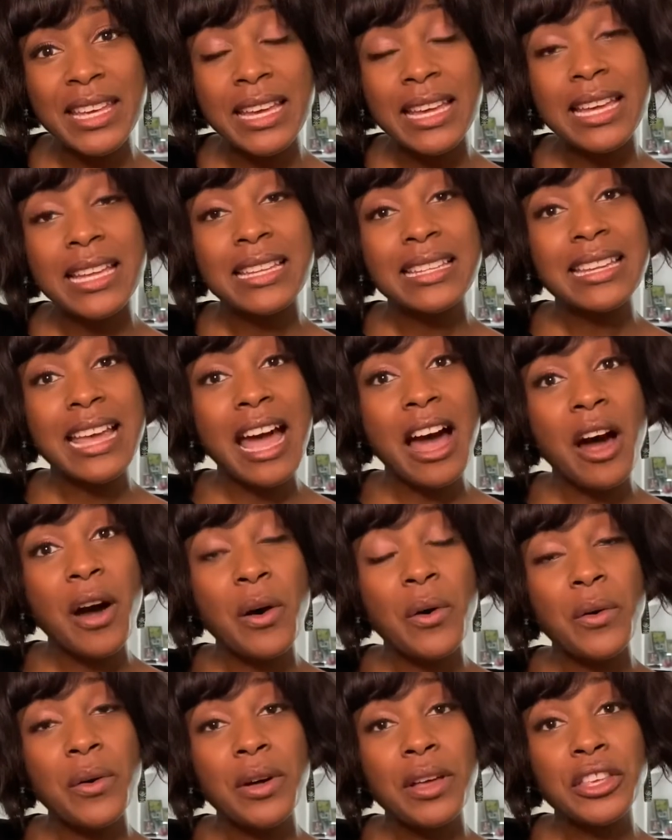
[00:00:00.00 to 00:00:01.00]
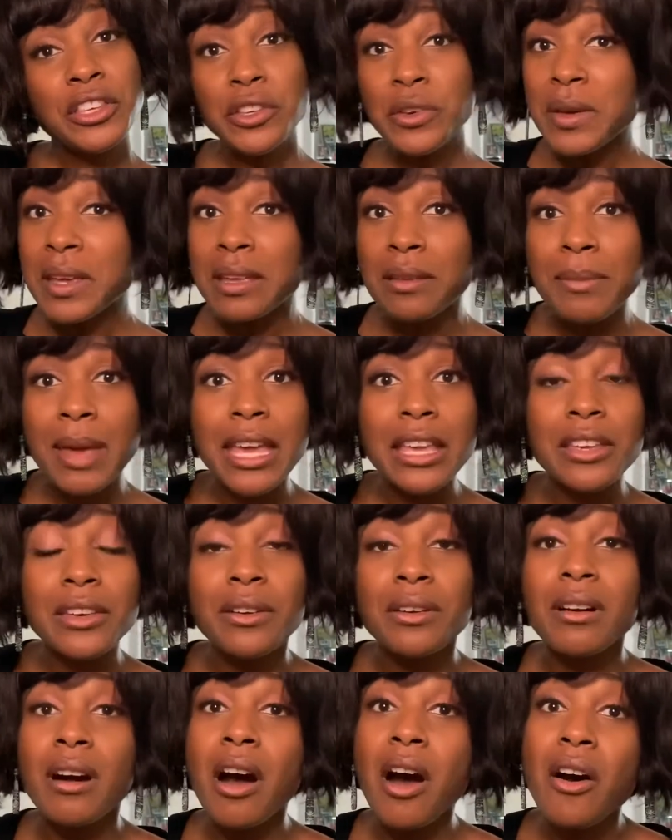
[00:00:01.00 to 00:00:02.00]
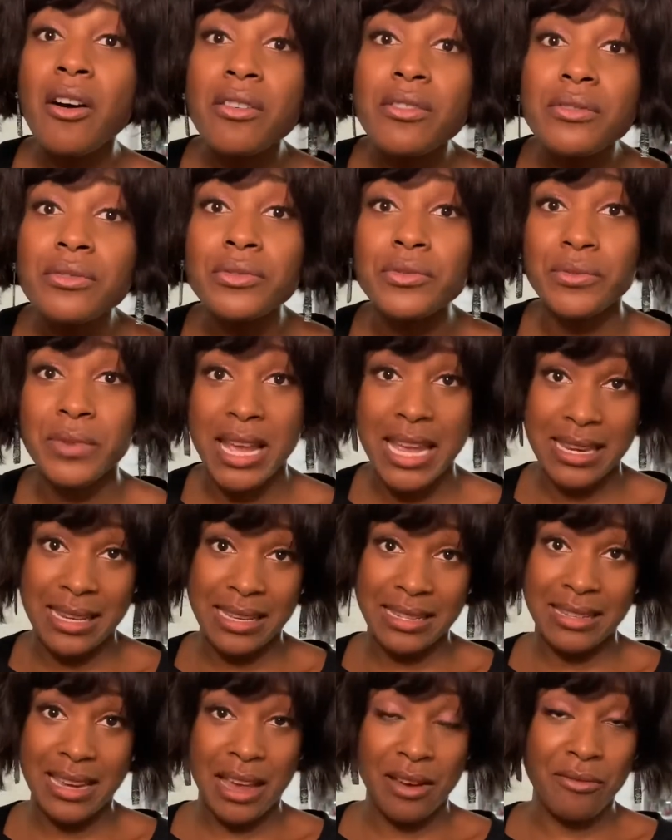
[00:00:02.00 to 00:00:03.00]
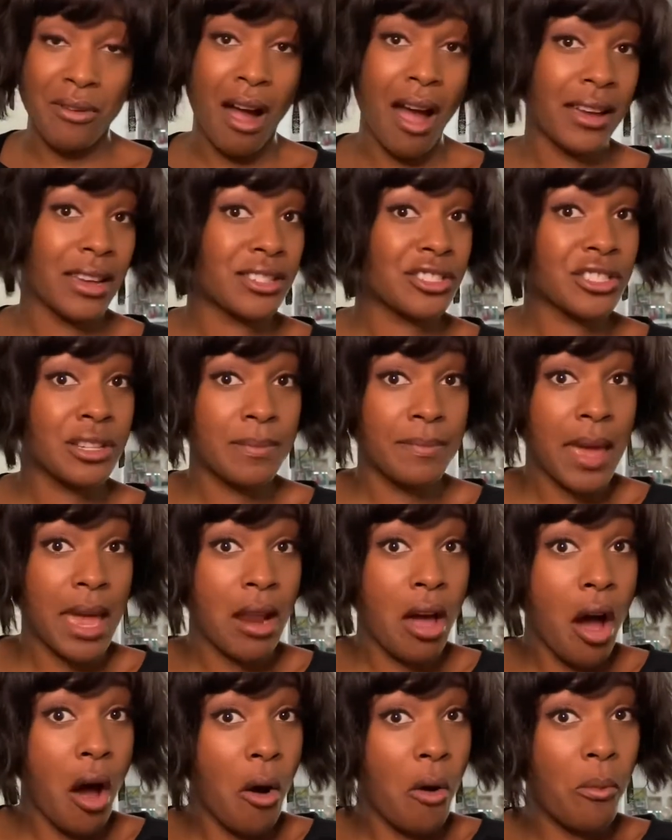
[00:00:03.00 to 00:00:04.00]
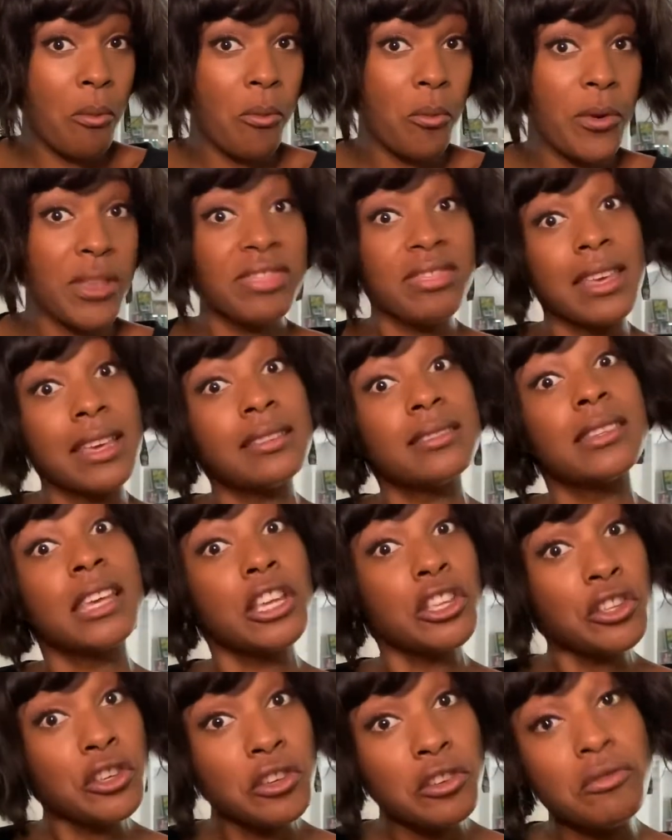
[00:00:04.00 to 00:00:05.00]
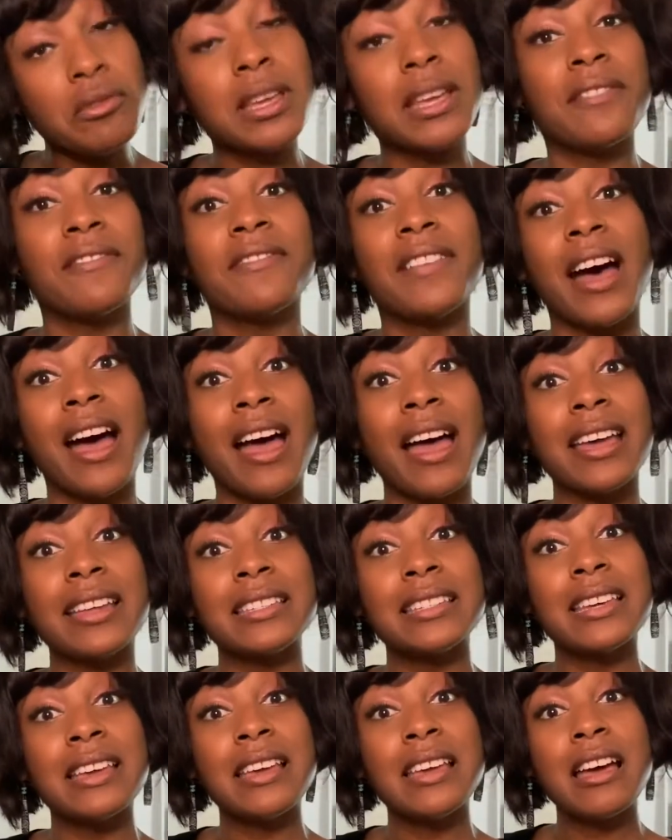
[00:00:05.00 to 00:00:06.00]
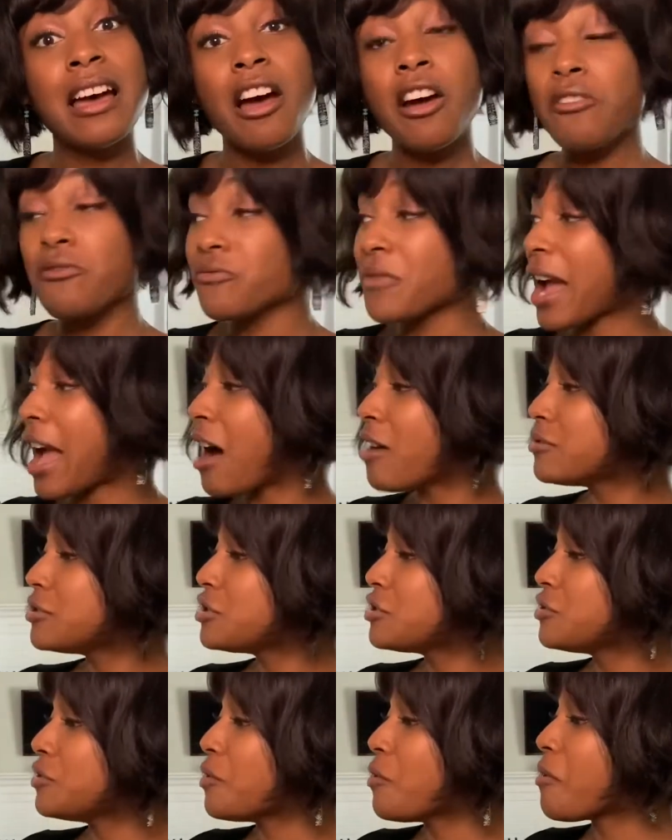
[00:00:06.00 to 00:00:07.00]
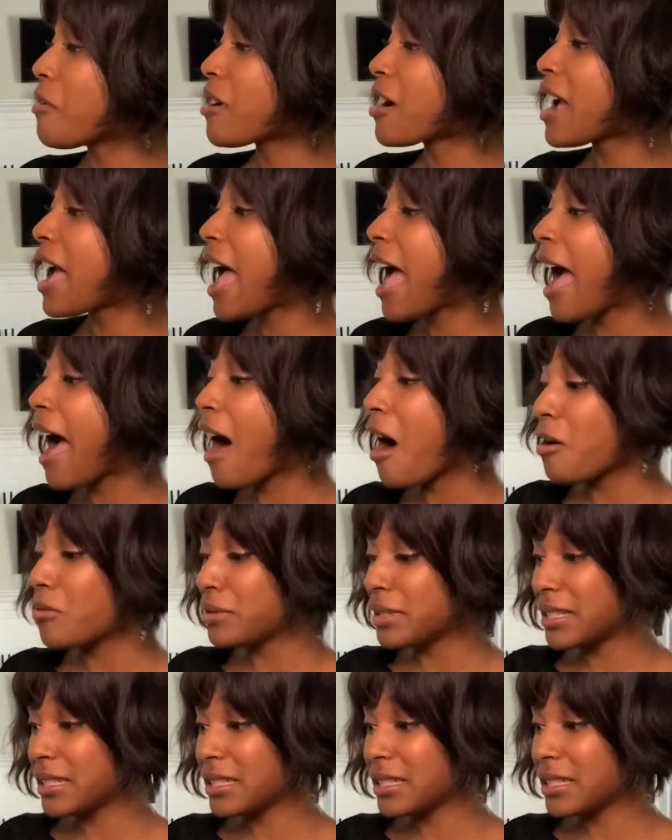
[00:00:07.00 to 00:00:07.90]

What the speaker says: Now, you can make your own rainy day rocket ship at home with things that you can find around your house,